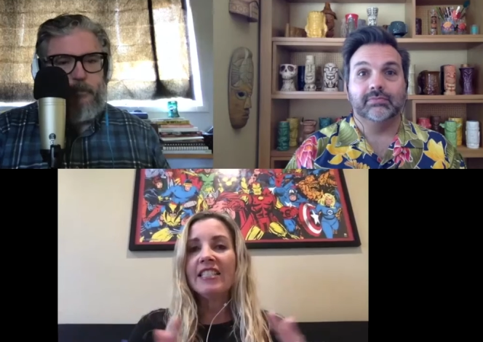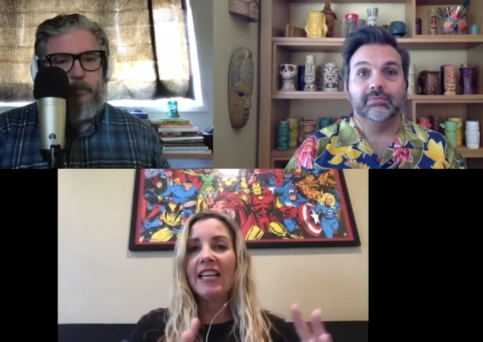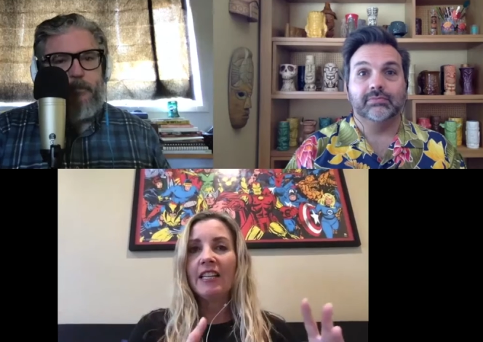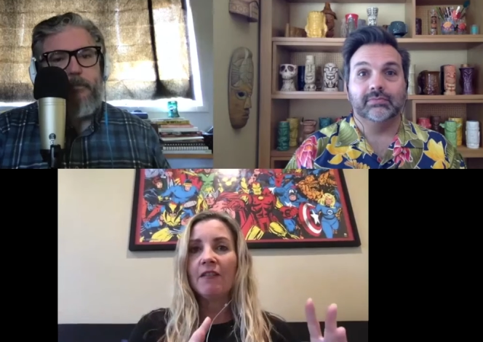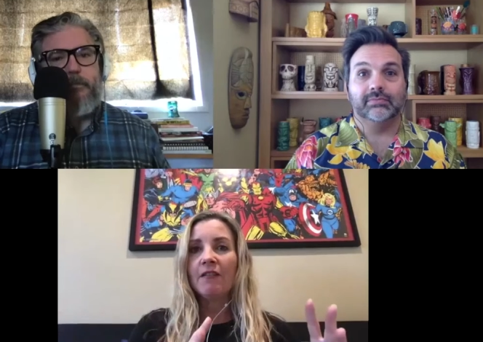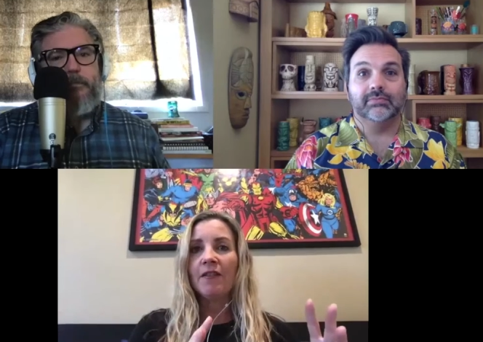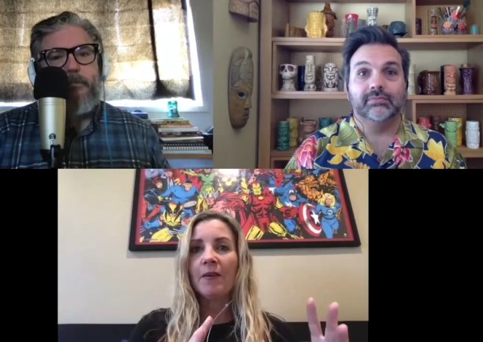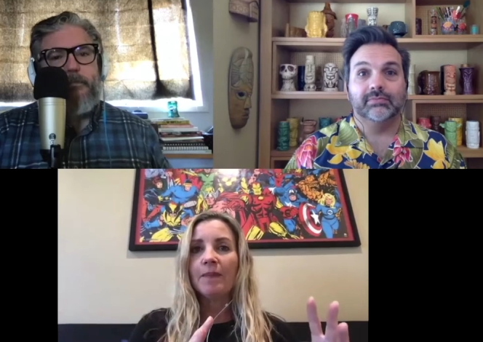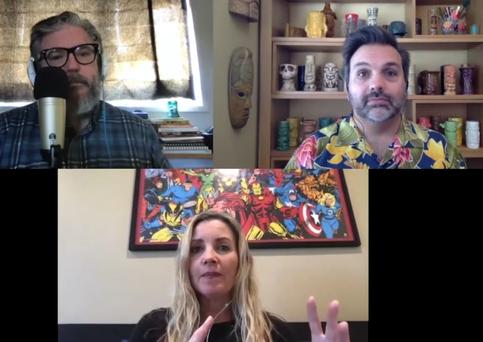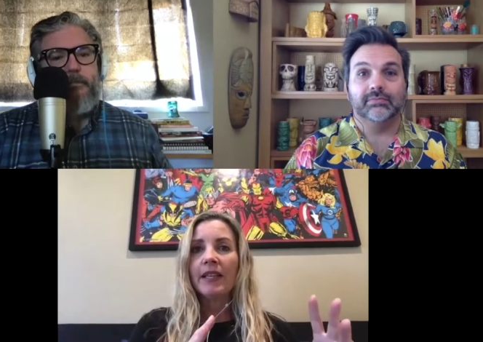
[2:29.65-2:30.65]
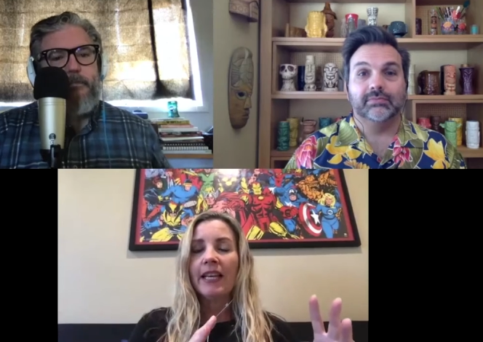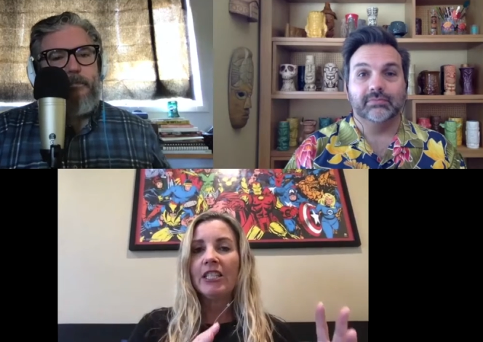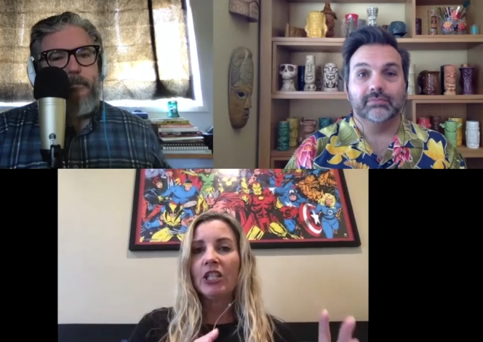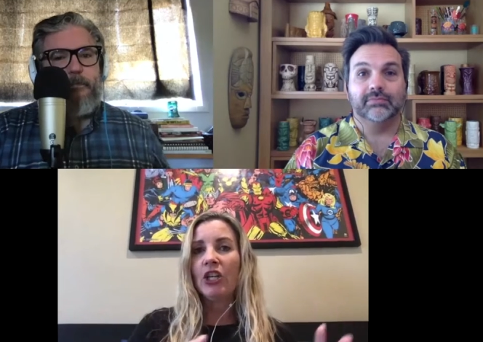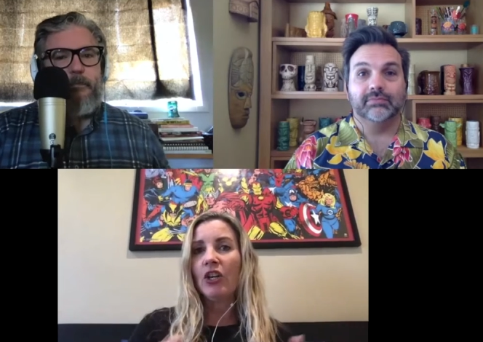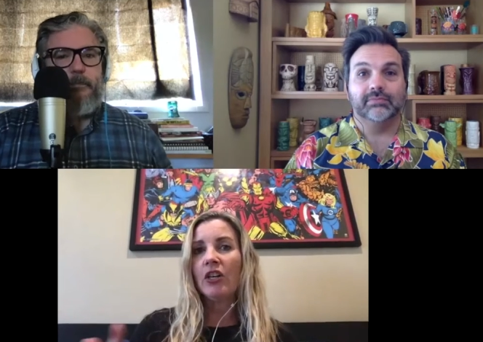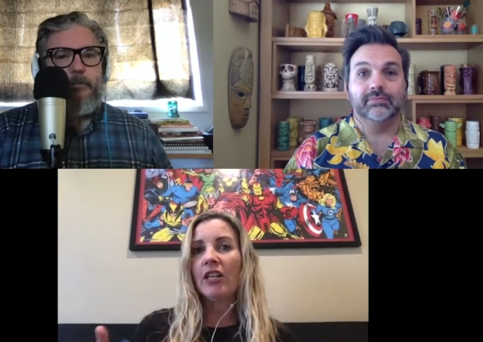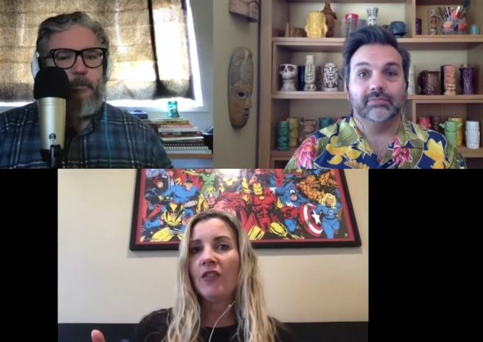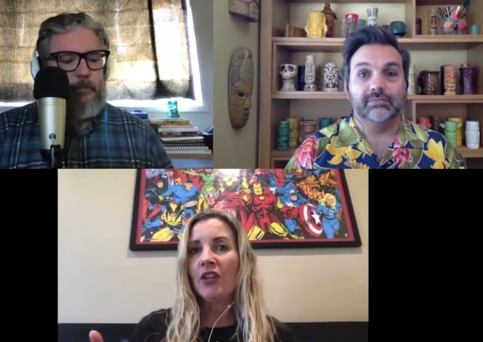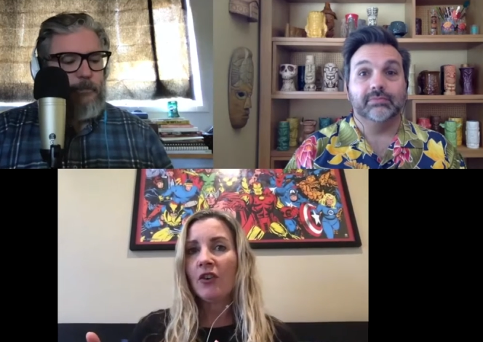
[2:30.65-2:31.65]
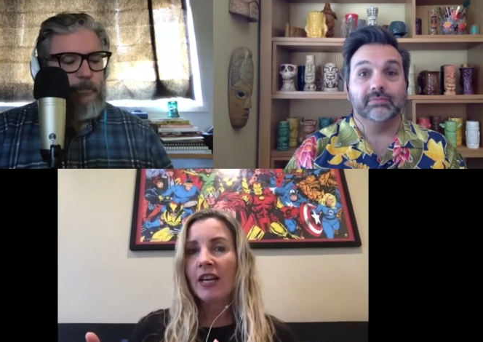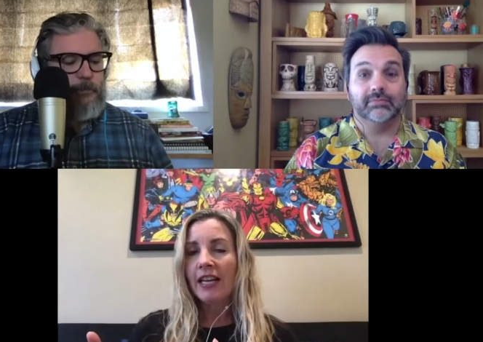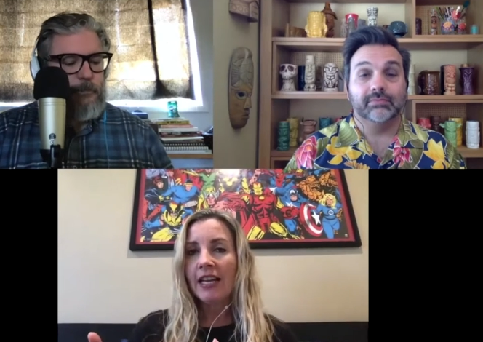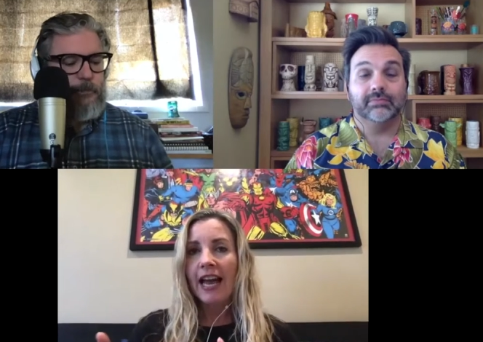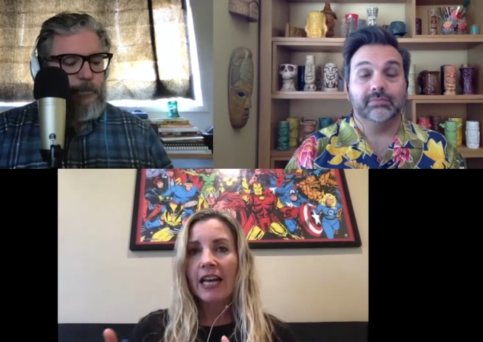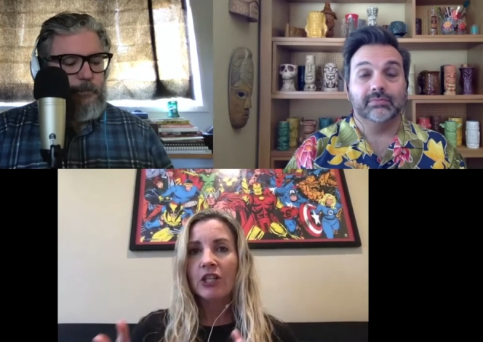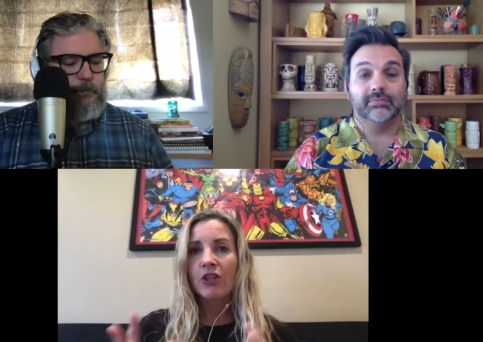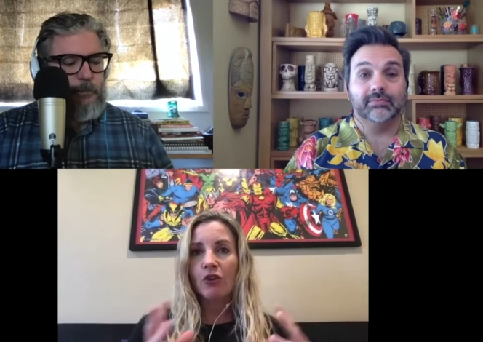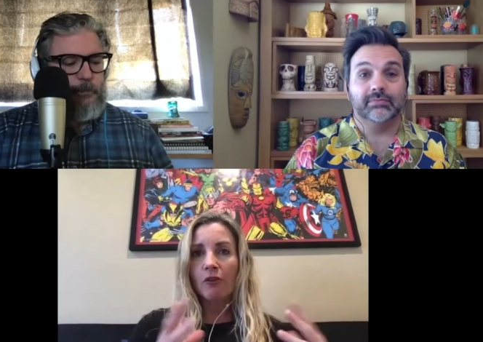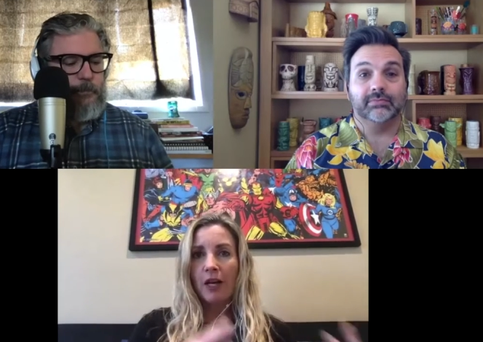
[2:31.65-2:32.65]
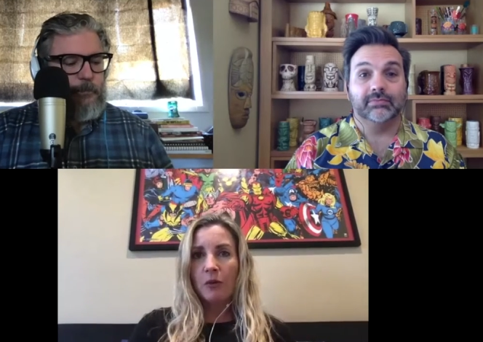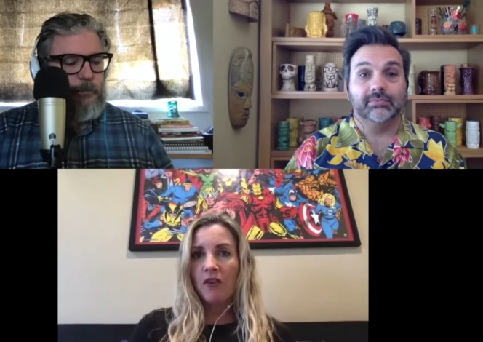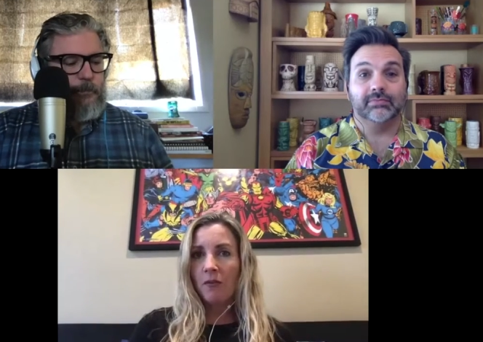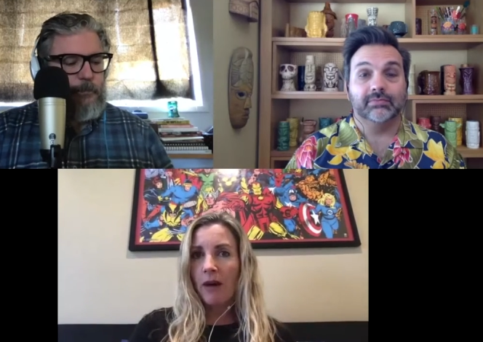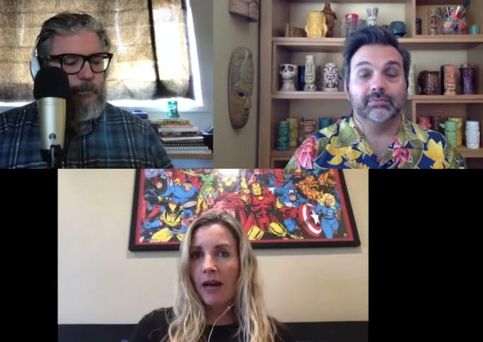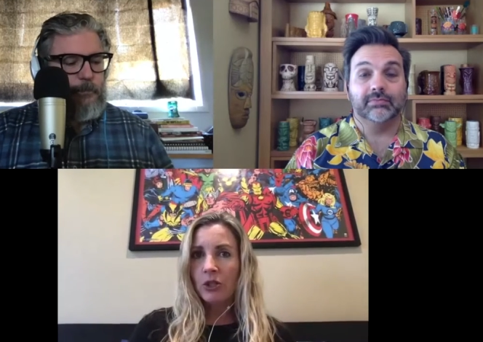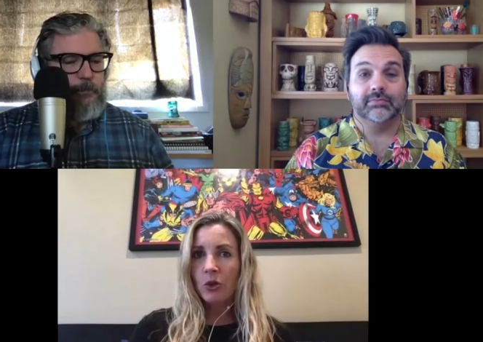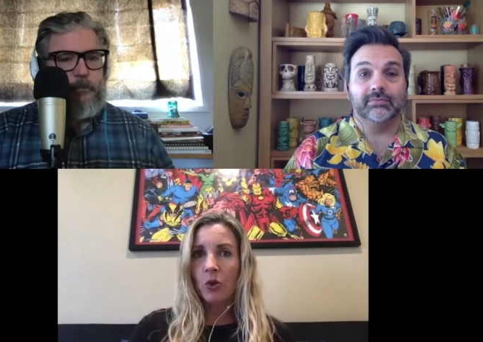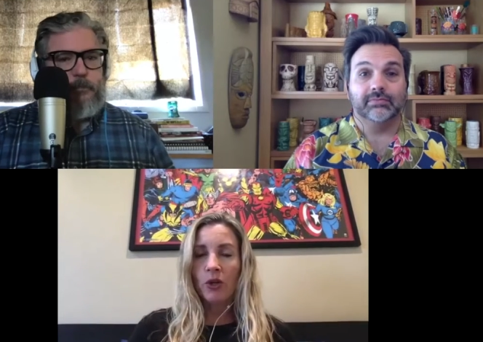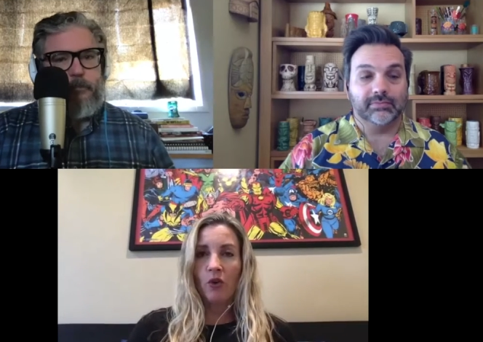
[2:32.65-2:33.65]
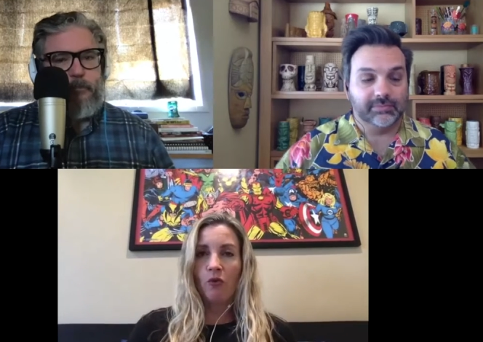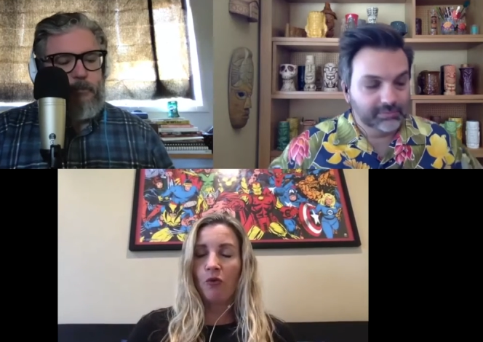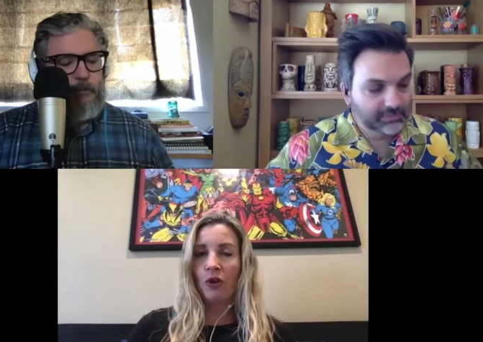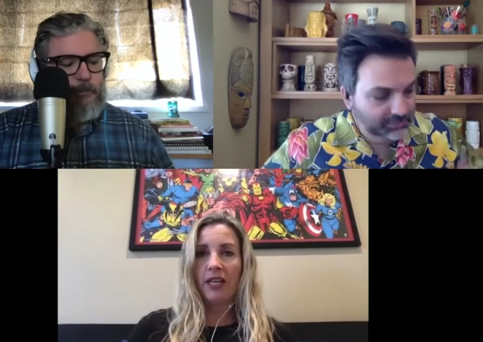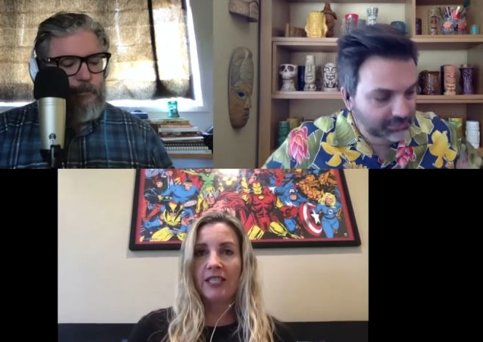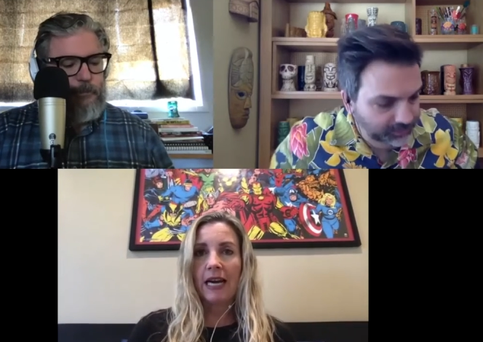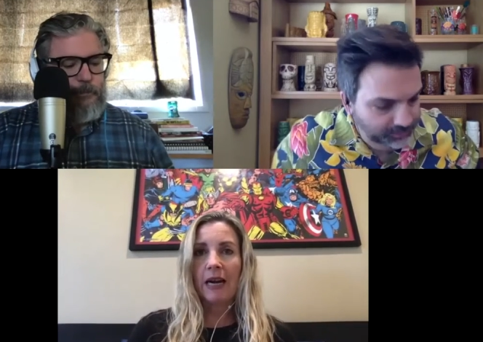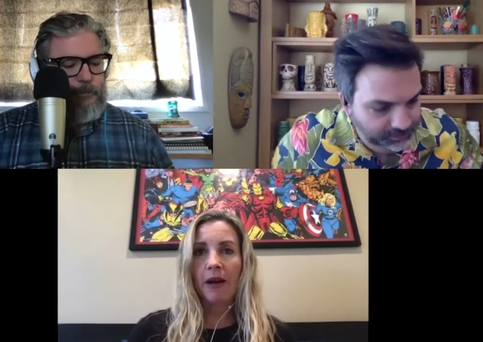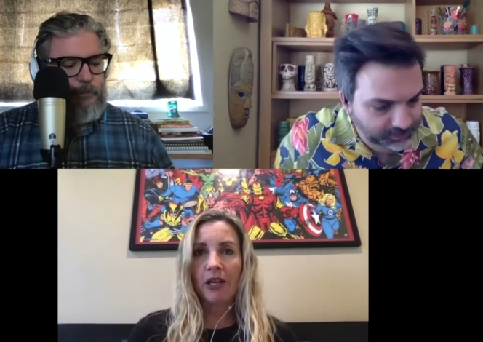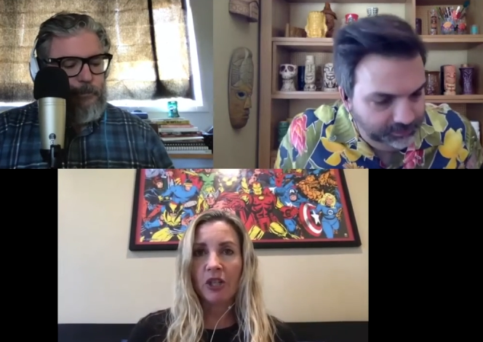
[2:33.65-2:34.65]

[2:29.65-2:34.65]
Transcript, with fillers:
Speaker 1: of insecurity that you're in as you're graduating from high school and you're really excited about jumping